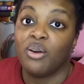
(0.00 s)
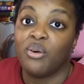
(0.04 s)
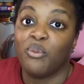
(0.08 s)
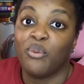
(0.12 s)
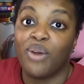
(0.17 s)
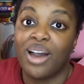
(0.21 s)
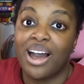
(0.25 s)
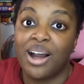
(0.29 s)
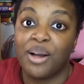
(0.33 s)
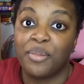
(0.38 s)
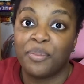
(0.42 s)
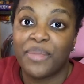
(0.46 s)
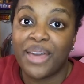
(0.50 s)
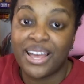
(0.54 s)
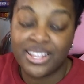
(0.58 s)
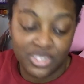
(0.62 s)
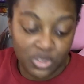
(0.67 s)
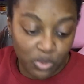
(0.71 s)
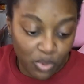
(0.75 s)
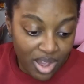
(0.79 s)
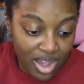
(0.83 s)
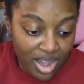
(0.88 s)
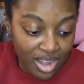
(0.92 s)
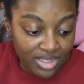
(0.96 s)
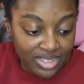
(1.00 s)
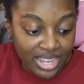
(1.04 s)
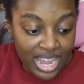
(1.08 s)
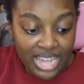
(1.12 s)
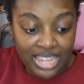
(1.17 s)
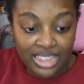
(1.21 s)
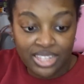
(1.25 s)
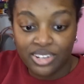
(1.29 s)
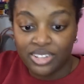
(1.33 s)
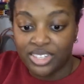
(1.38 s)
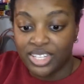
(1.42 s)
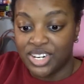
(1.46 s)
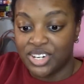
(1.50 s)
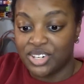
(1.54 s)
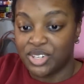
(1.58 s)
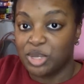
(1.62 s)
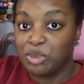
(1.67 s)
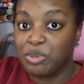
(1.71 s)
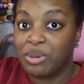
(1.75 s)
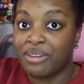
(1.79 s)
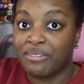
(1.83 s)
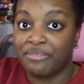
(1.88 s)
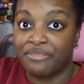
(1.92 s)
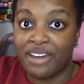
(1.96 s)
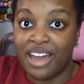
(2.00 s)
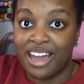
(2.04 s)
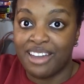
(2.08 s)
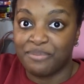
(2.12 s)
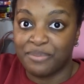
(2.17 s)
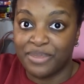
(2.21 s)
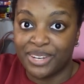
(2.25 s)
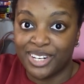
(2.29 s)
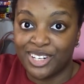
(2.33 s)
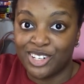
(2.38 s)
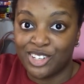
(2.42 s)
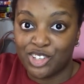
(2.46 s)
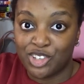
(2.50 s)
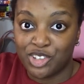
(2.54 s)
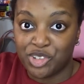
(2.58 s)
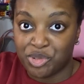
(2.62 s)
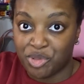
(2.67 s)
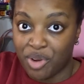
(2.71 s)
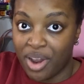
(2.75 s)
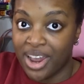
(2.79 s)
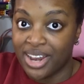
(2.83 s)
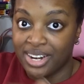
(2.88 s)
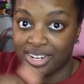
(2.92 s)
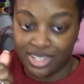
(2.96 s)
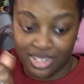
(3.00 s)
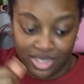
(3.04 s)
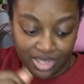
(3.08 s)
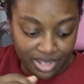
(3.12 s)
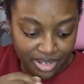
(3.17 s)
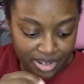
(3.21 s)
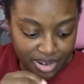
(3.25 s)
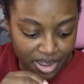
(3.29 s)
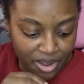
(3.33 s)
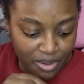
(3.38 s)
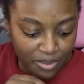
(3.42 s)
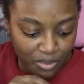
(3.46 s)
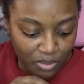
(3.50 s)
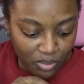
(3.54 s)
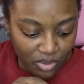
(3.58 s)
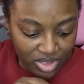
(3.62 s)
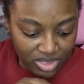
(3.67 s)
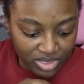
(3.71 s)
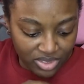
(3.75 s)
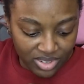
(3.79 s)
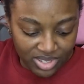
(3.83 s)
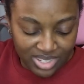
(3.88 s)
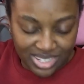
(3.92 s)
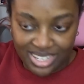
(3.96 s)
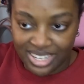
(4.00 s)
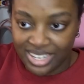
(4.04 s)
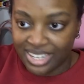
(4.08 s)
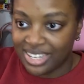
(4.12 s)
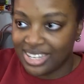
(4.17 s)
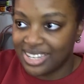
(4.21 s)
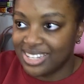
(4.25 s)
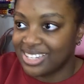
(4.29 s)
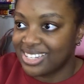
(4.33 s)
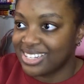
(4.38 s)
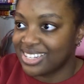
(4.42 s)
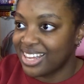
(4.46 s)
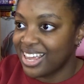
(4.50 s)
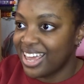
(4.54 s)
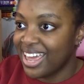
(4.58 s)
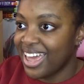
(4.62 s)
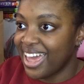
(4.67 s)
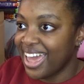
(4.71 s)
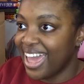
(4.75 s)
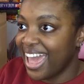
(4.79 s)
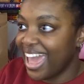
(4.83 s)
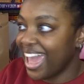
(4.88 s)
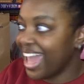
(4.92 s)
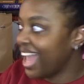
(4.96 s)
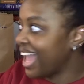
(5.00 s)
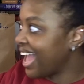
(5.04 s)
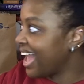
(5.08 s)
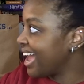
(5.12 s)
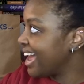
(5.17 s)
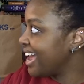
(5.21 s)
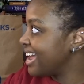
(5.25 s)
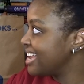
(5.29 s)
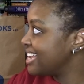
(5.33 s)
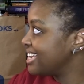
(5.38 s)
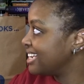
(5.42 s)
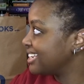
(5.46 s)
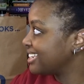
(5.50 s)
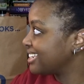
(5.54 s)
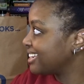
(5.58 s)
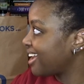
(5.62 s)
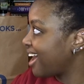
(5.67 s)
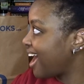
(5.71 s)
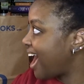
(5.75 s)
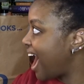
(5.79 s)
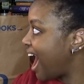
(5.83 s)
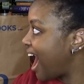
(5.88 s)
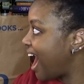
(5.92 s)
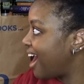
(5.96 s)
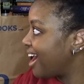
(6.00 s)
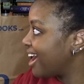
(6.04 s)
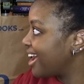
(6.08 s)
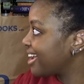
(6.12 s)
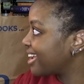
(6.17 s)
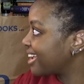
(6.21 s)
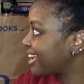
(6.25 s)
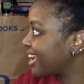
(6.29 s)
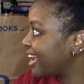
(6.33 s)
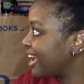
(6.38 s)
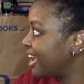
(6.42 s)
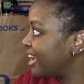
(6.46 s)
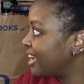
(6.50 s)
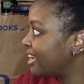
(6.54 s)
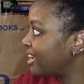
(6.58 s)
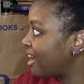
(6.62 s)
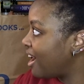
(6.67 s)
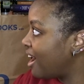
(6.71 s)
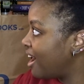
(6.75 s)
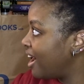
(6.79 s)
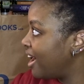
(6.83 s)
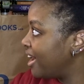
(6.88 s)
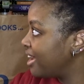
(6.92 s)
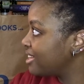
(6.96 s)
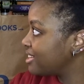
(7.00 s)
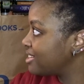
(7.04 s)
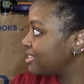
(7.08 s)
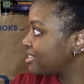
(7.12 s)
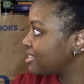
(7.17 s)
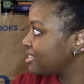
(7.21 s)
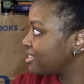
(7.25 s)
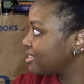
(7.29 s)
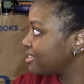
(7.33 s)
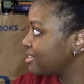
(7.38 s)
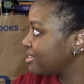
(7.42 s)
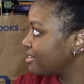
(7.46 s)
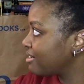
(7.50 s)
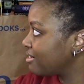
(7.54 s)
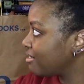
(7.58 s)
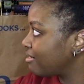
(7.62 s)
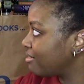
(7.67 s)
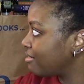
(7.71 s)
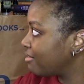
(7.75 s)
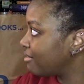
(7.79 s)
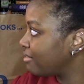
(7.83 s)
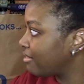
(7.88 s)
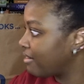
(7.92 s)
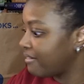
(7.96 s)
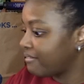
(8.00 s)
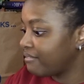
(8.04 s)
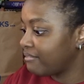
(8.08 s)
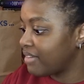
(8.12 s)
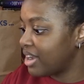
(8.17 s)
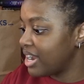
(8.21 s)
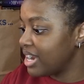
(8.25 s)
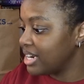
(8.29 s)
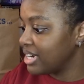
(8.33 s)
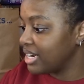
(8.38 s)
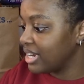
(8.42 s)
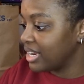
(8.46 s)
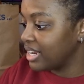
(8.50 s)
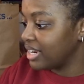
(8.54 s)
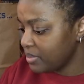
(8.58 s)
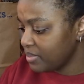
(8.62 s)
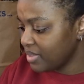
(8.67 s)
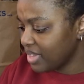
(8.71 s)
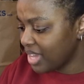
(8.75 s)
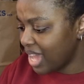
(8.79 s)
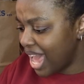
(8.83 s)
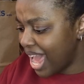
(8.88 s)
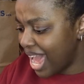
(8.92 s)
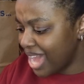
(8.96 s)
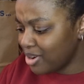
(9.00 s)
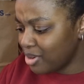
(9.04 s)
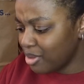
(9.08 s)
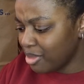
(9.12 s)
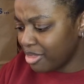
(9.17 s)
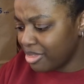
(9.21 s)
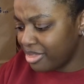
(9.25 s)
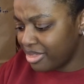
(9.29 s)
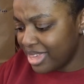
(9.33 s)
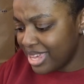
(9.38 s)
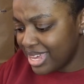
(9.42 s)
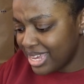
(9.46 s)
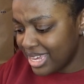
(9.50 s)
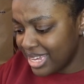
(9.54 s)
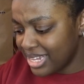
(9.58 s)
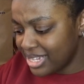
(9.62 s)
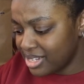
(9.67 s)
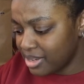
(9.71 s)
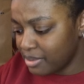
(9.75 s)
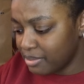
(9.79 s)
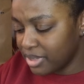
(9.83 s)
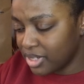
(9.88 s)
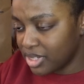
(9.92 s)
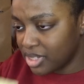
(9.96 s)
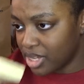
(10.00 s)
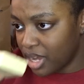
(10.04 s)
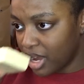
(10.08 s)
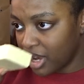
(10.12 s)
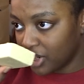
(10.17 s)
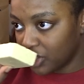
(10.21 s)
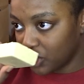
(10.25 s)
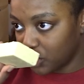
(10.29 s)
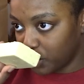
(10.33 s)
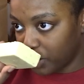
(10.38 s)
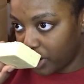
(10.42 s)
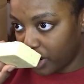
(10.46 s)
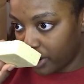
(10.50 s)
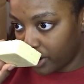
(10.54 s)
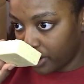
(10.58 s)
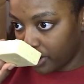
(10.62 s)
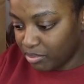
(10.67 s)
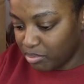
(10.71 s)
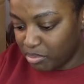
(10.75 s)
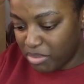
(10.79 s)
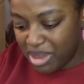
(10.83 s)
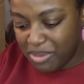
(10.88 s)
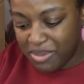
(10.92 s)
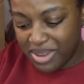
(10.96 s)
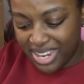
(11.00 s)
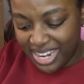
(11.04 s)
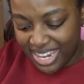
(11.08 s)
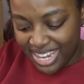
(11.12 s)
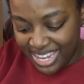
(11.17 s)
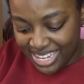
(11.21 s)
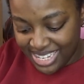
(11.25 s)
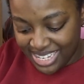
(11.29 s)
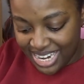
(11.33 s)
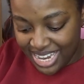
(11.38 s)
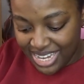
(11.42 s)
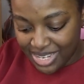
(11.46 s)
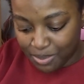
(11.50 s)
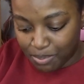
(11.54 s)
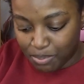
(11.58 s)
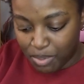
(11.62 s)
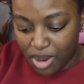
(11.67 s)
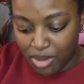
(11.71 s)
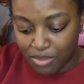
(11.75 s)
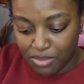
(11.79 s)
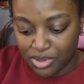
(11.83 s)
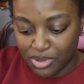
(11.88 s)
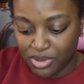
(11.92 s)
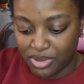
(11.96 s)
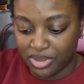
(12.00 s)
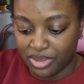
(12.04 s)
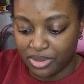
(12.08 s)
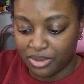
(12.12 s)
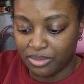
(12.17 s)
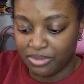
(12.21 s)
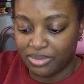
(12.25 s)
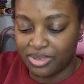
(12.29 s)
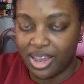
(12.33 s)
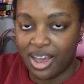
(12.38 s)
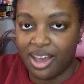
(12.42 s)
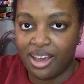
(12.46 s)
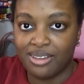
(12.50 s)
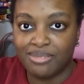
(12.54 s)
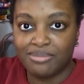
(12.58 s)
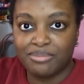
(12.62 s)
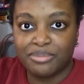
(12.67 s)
Wow, that's wild. I literally just spent 5 minutes trying to look up what this is, and I cannot find it. I don't think it's a massage bar. Maybe it is. It has bumps on the top.